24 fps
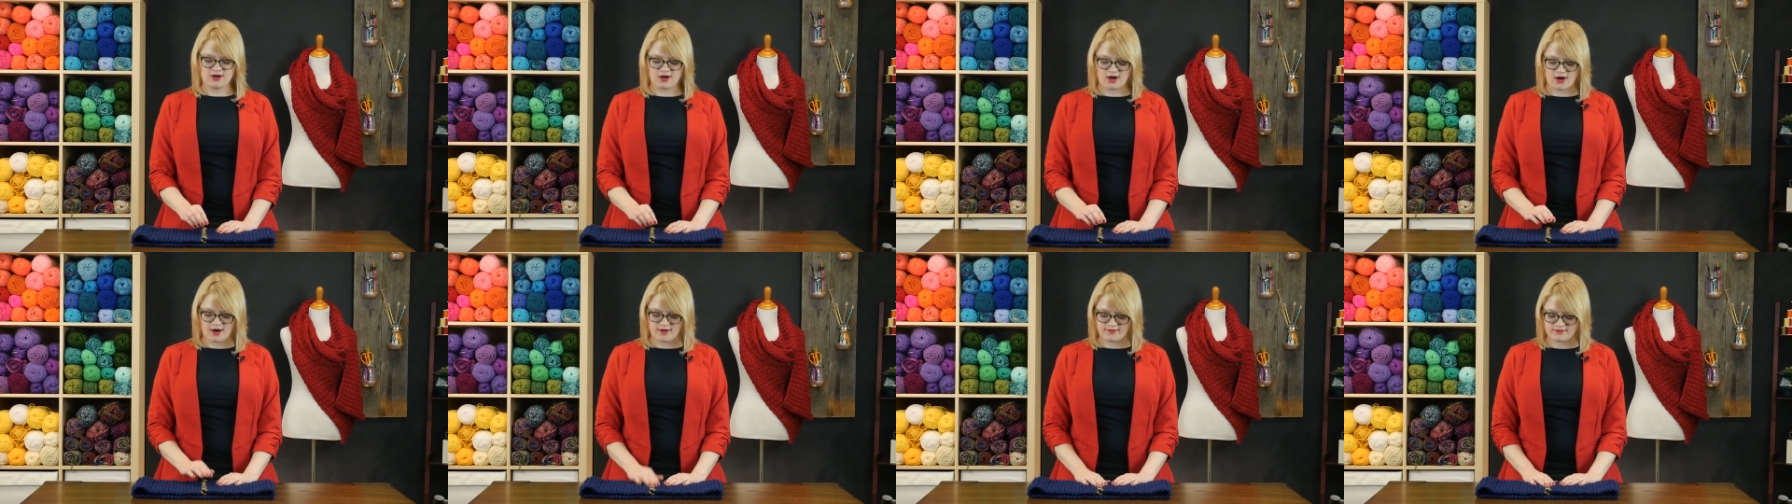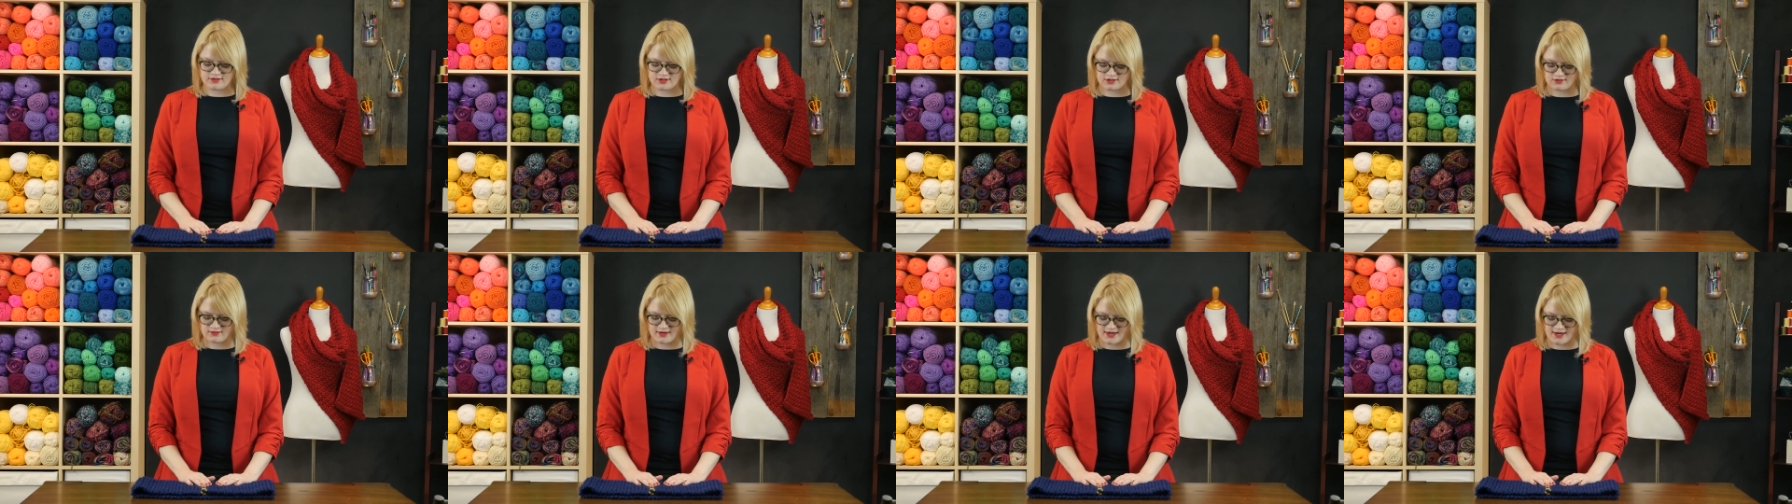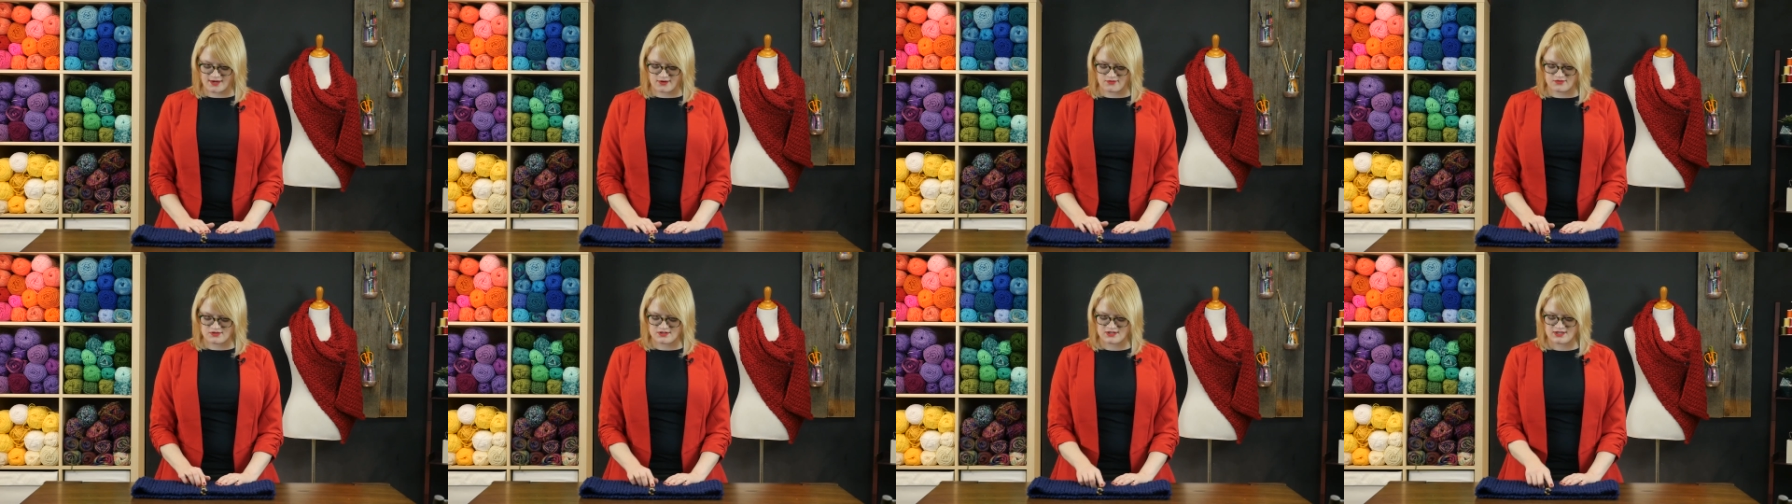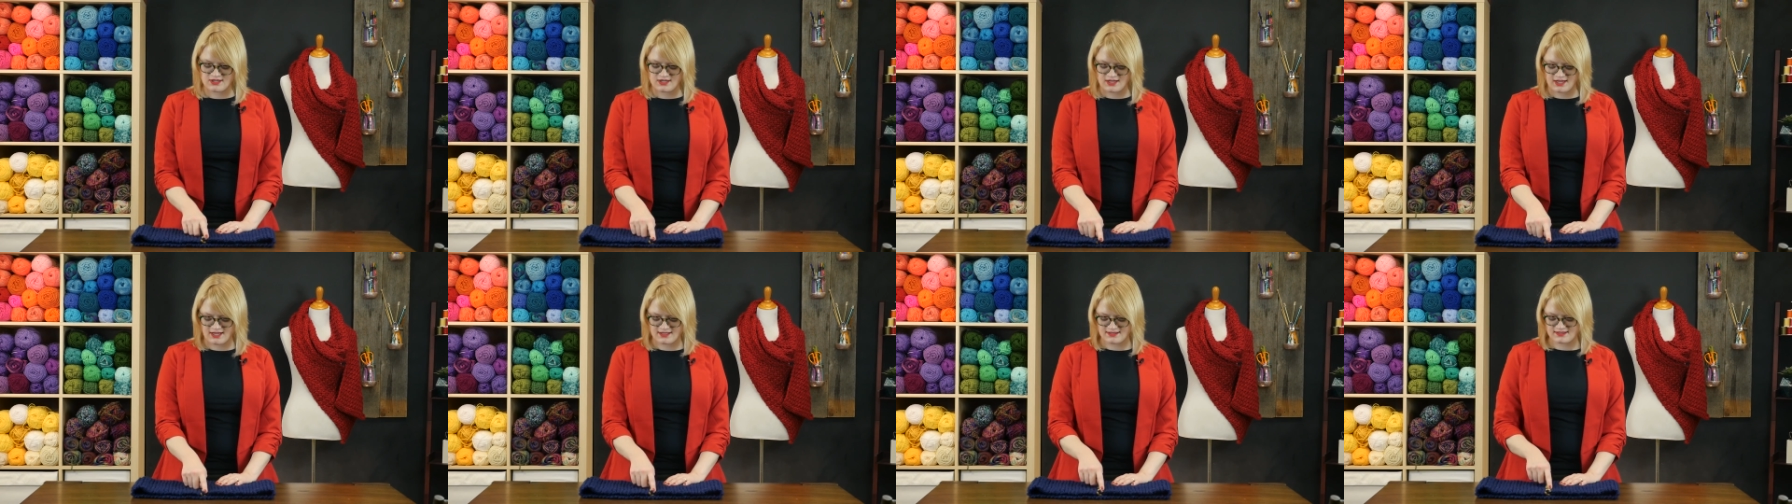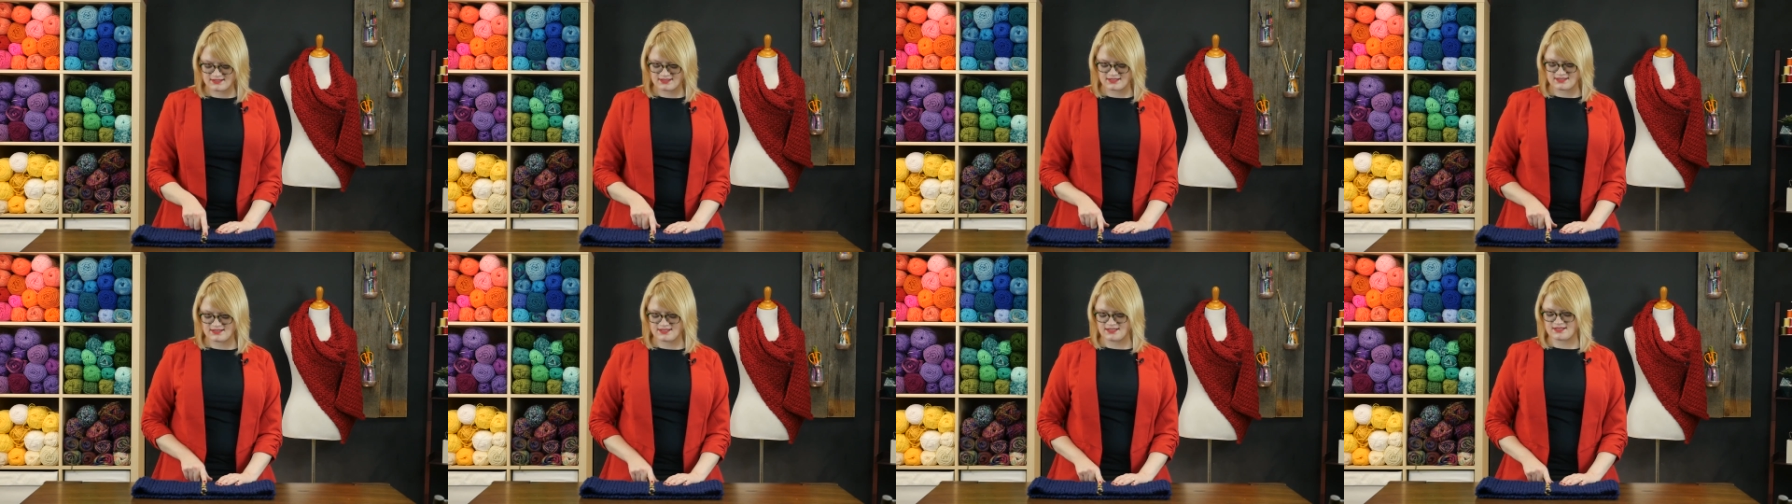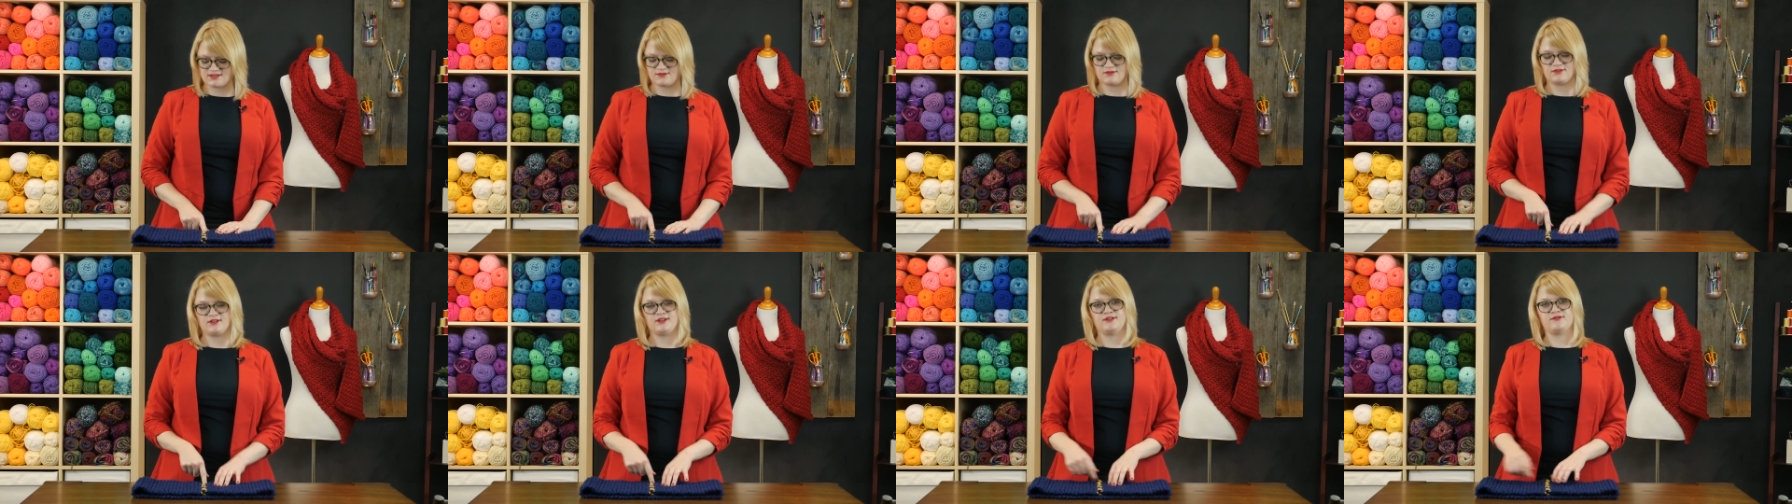off the ground and
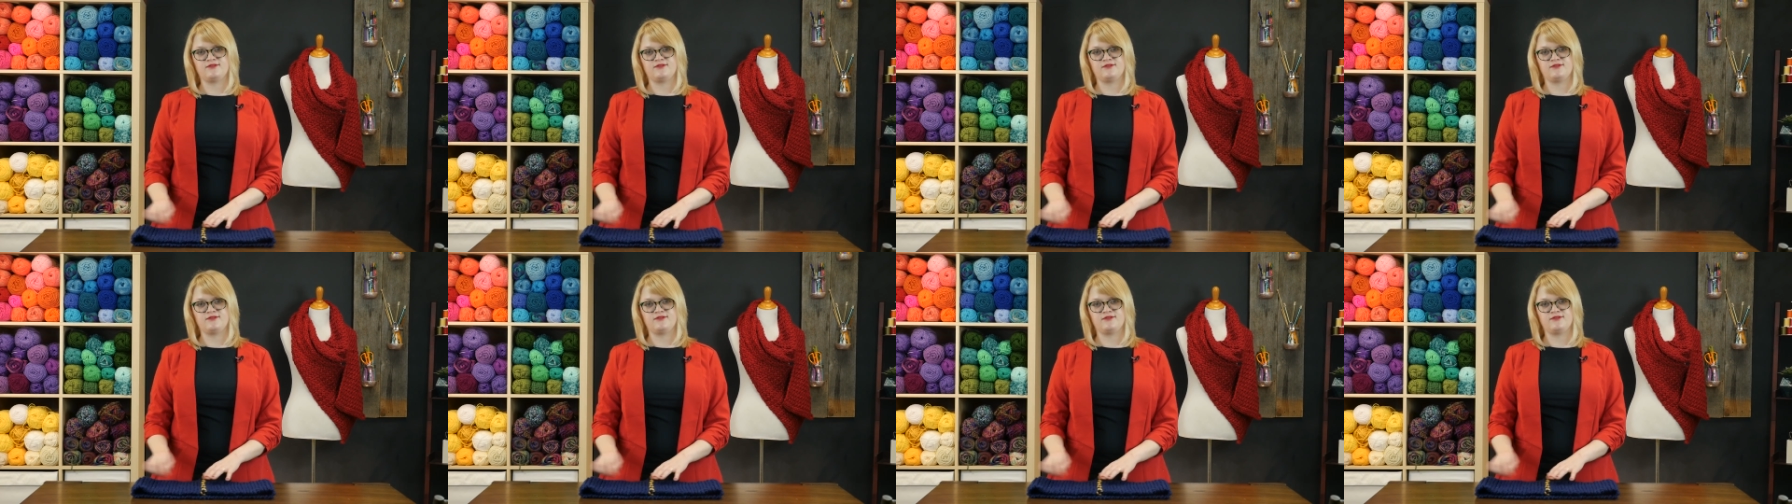successfully